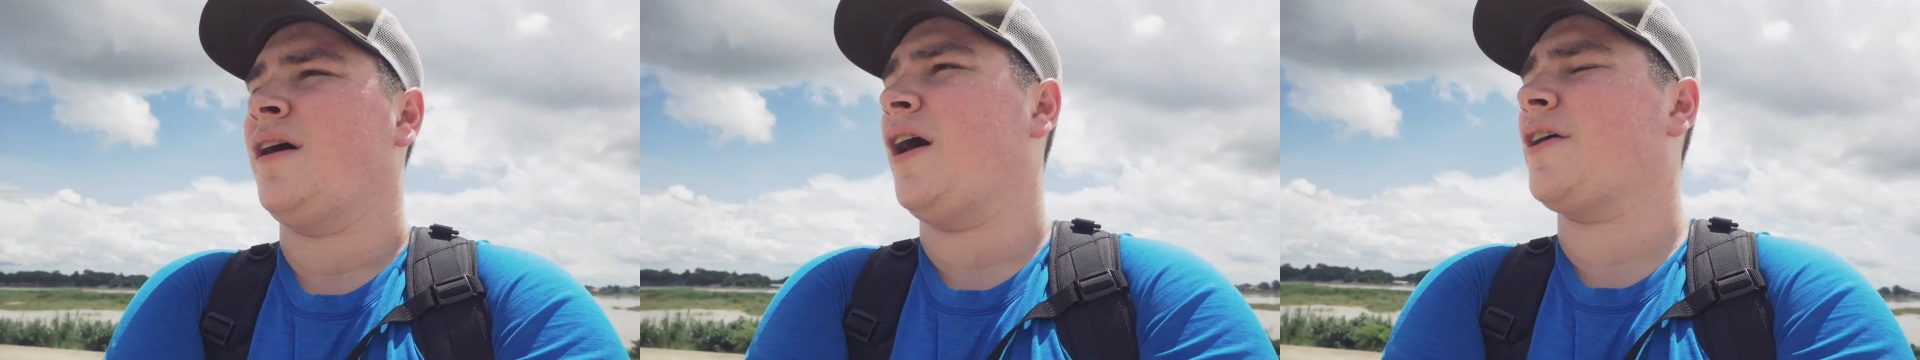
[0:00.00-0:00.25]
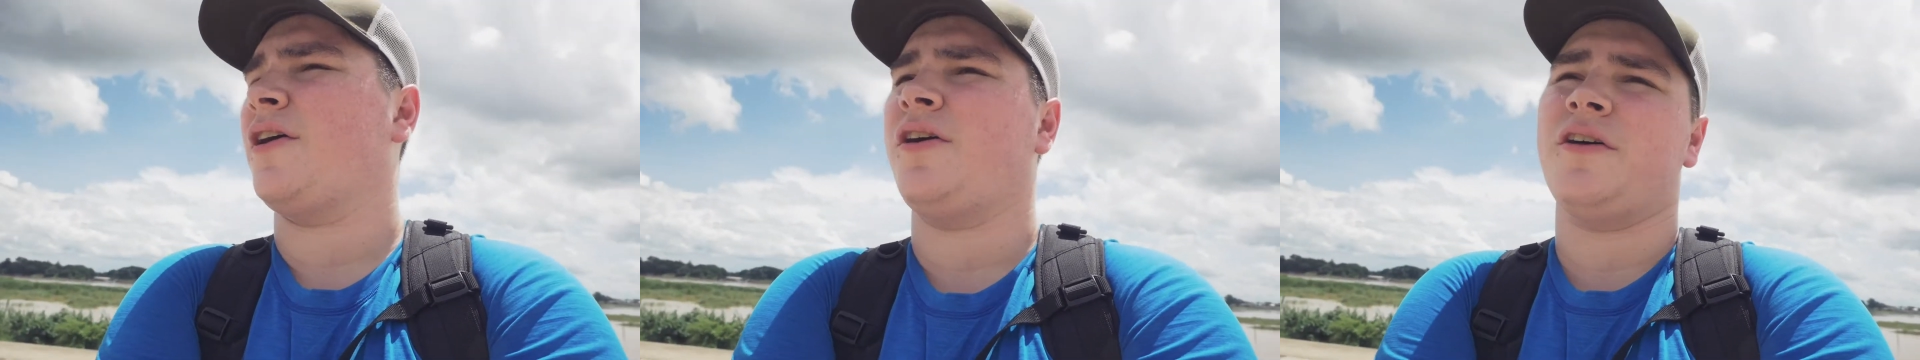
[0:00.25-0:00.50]

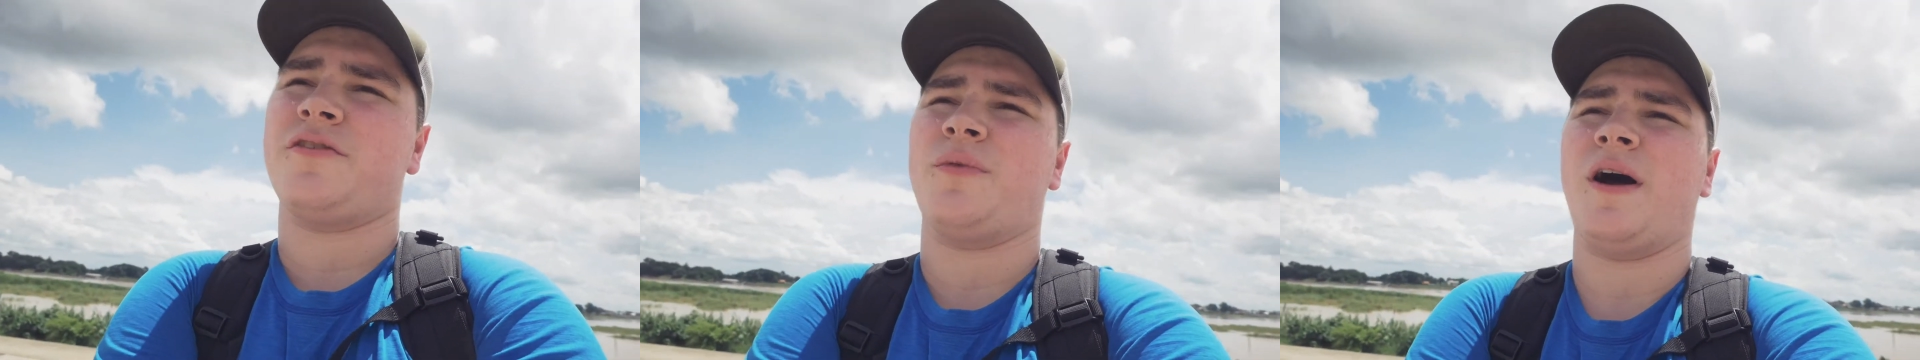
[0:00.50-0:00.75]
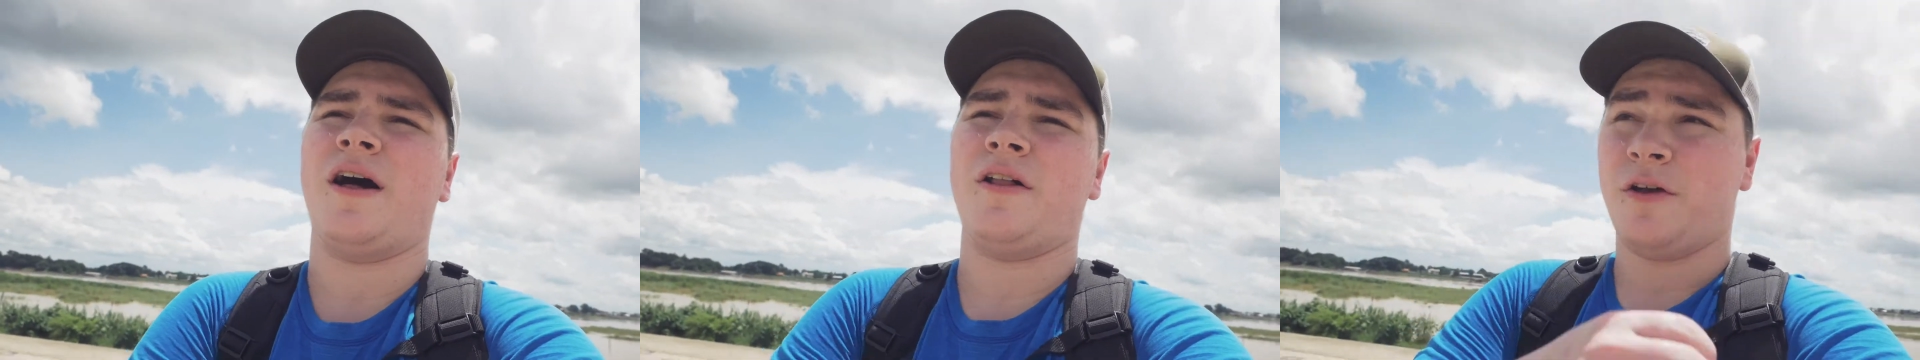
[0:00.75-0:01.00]
a girl as
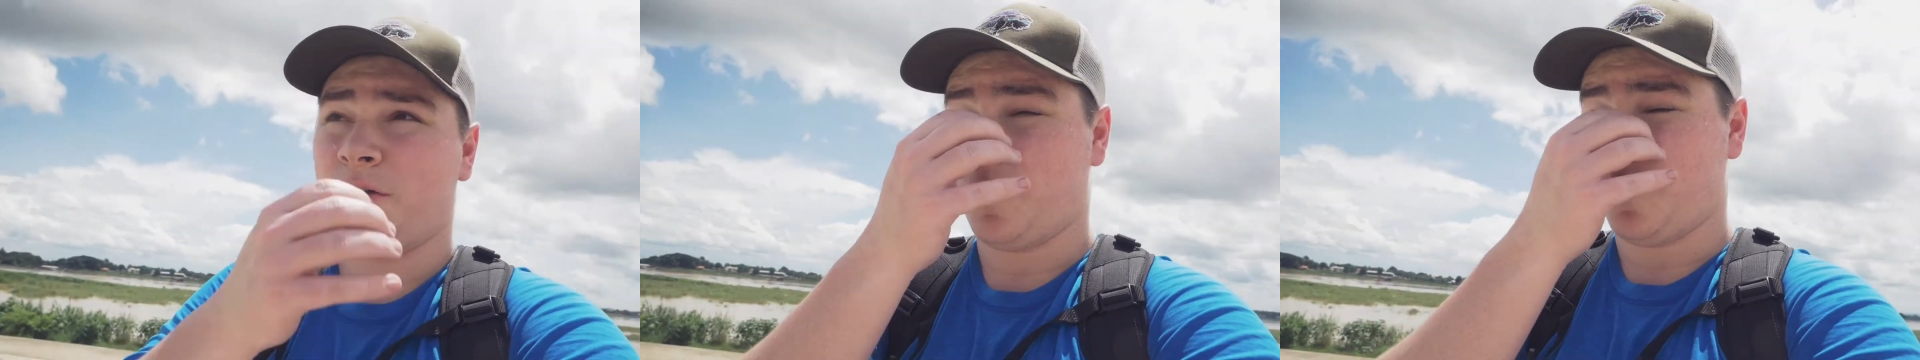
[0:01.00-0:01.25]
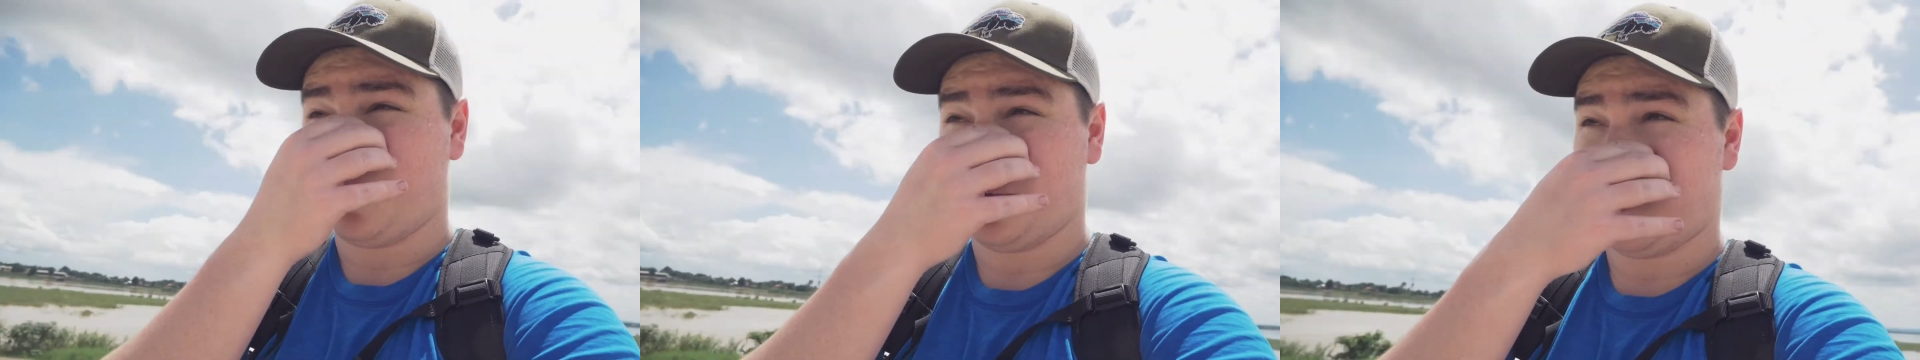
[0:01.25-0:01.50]
well
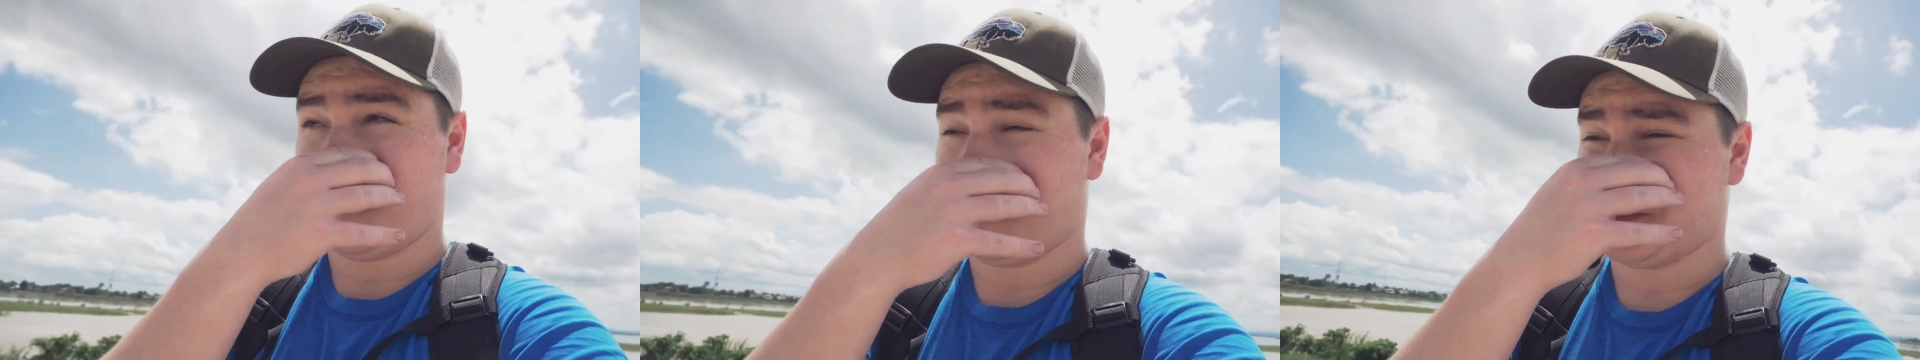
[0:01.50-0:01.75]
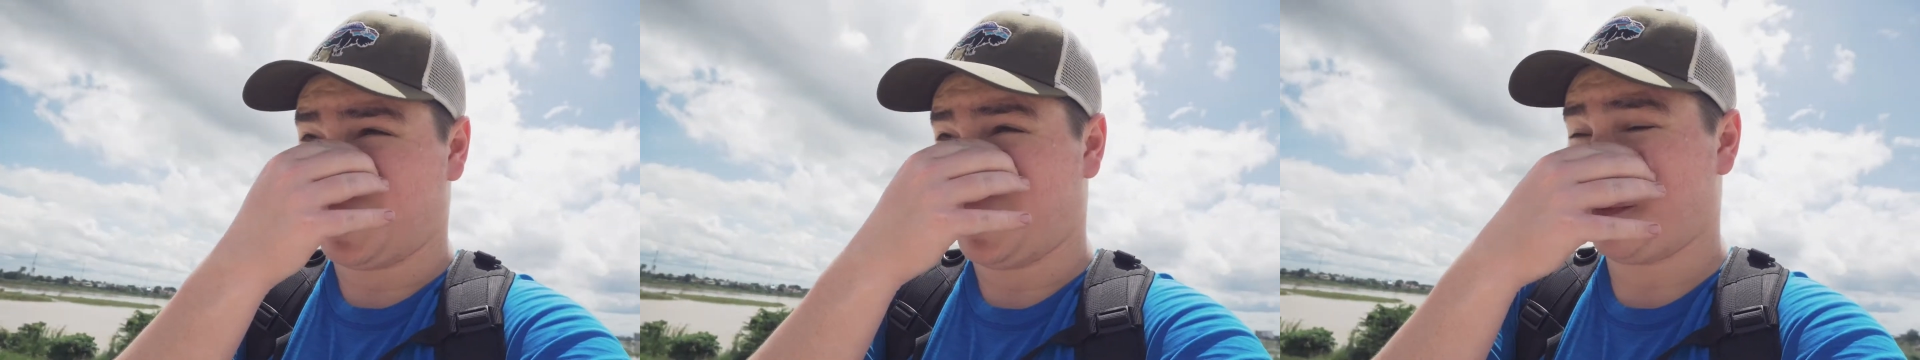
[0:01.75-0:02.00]
who
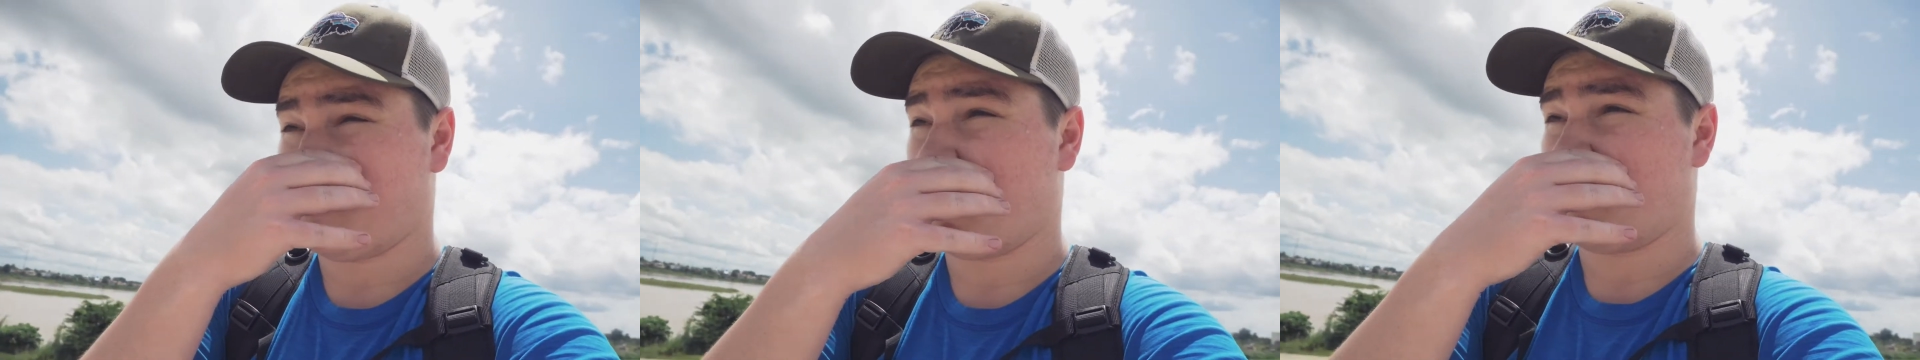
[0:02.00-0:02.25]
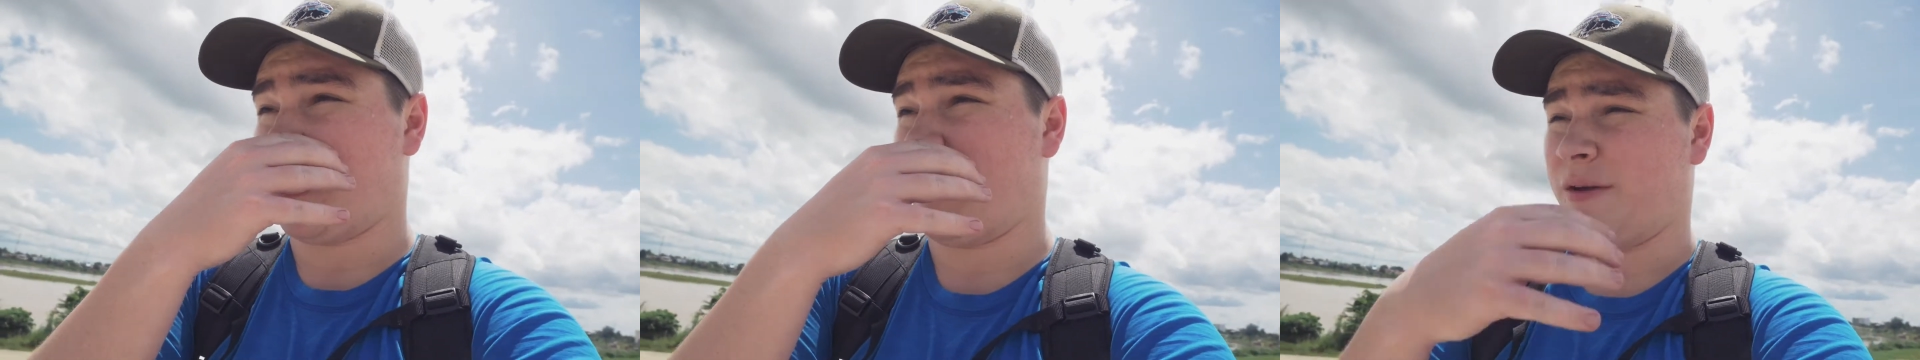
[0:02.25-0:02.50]
was in the
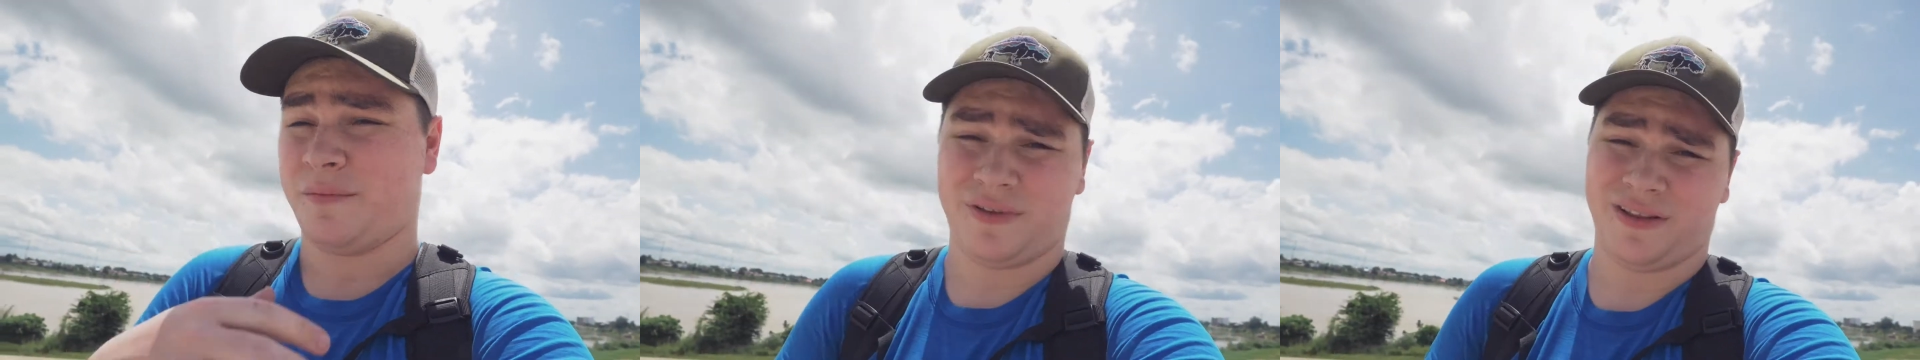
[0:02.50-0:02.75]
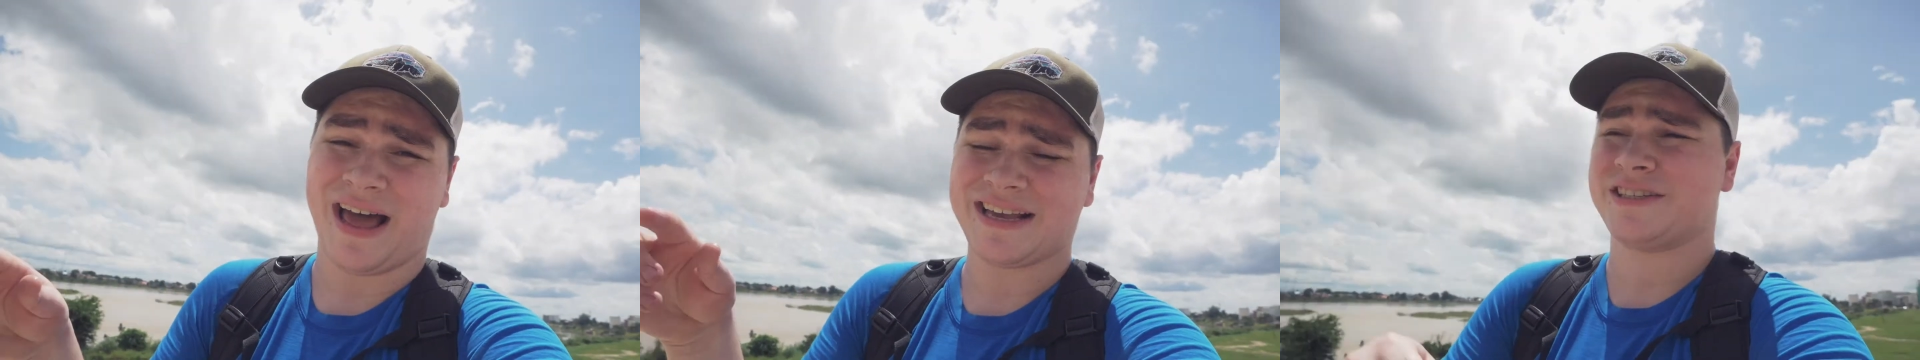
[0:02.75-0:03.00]
program
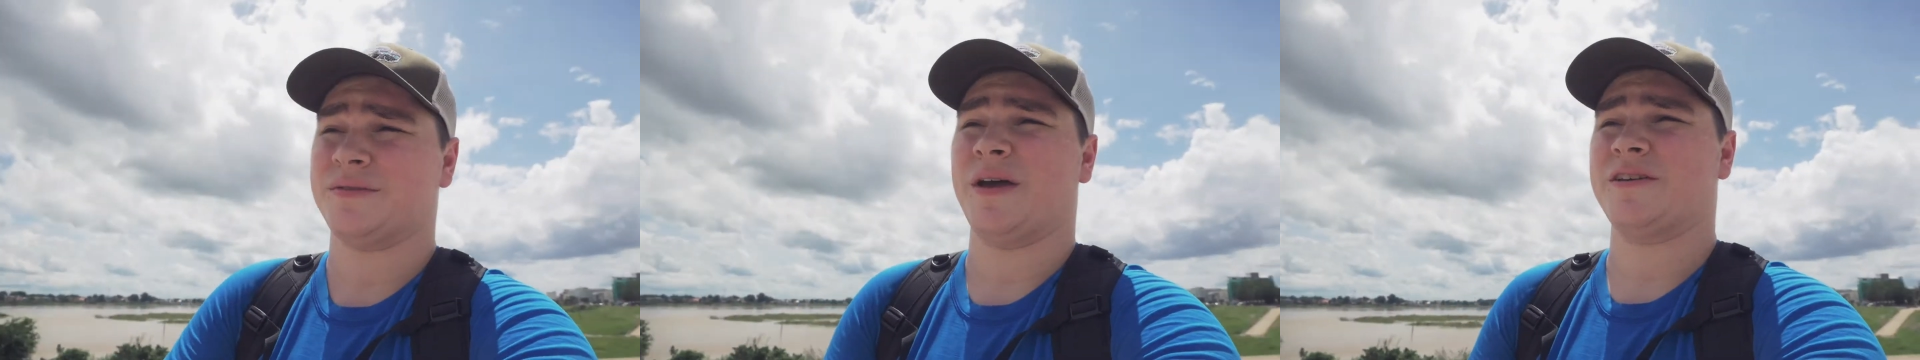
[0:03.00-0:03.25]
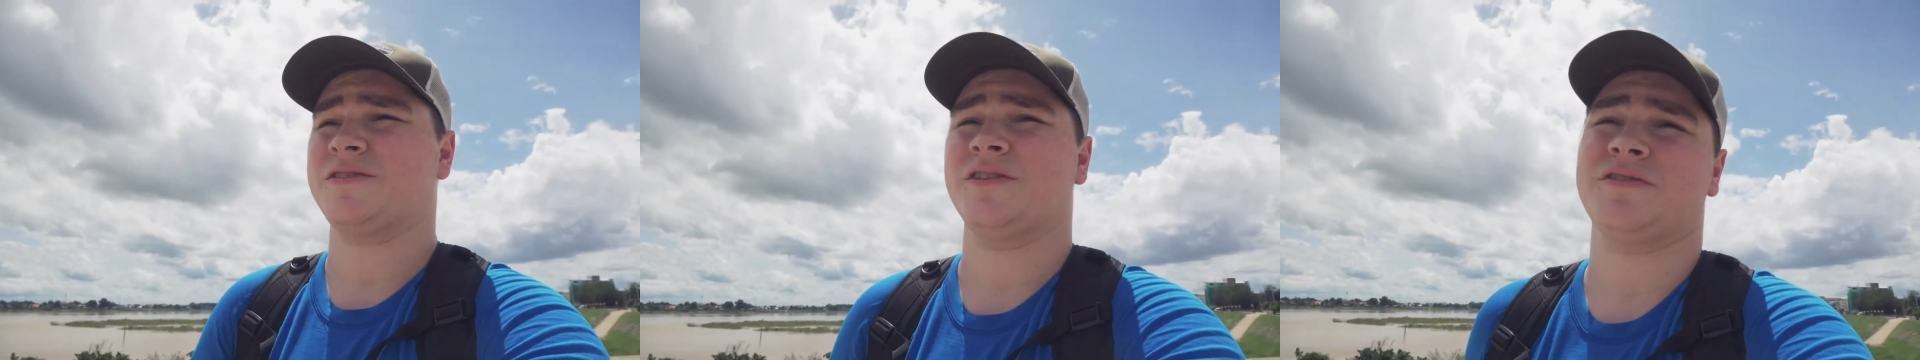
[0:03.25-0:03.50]
last
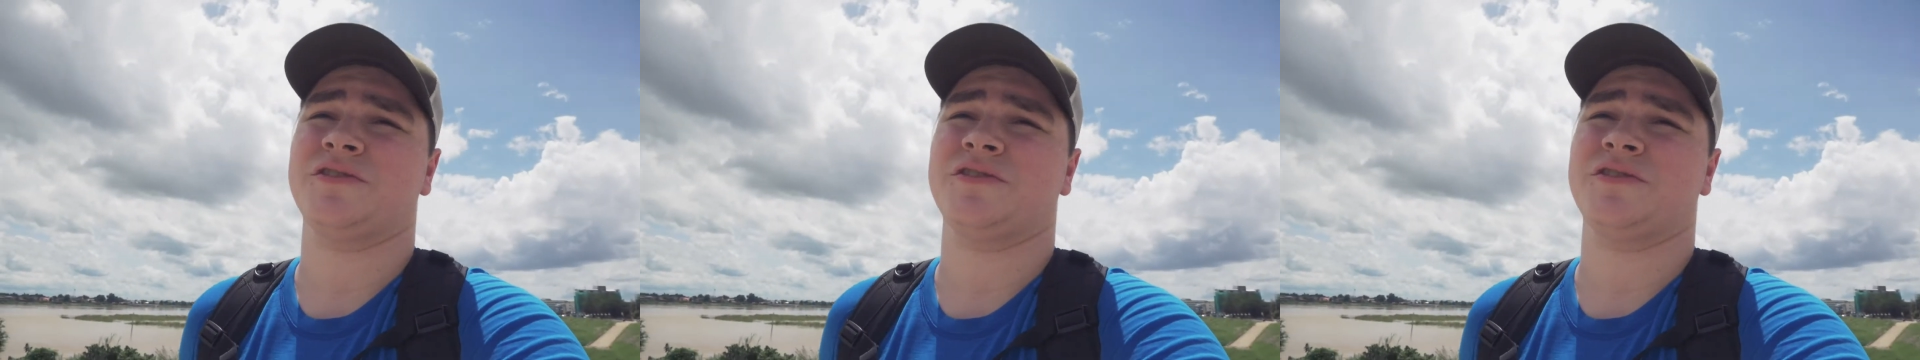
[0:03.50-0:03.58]
semester,